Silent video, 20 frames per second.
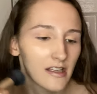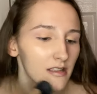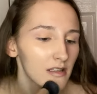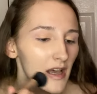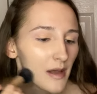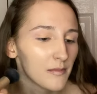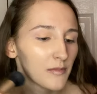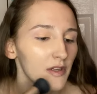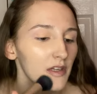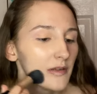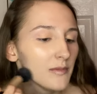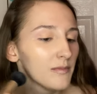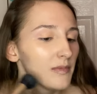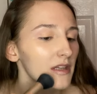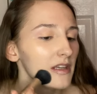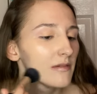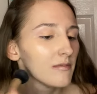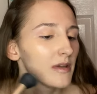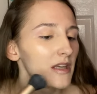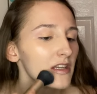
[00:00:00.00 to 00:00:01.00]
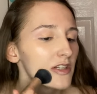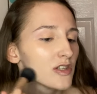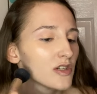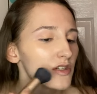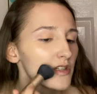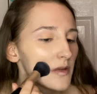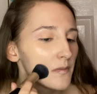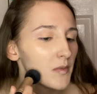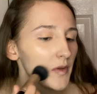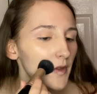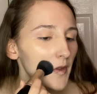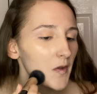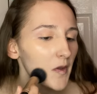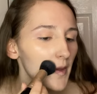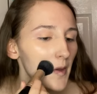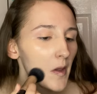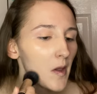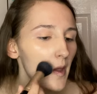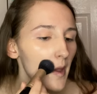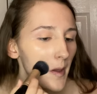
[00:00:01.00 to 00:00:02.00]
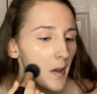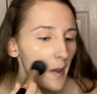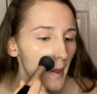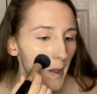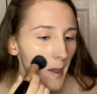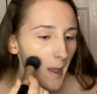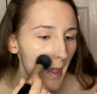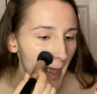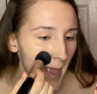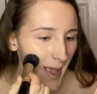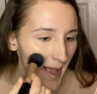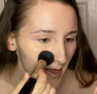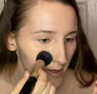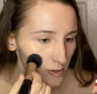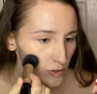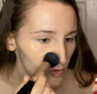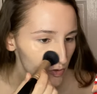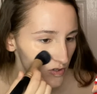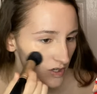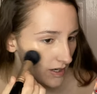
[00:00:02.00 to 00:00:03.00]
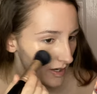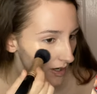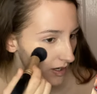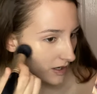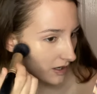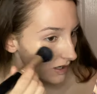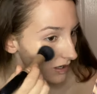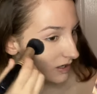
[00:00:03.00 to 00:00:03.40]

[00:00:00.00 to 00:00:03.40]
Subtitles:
So I'm gonna make sure to be like extra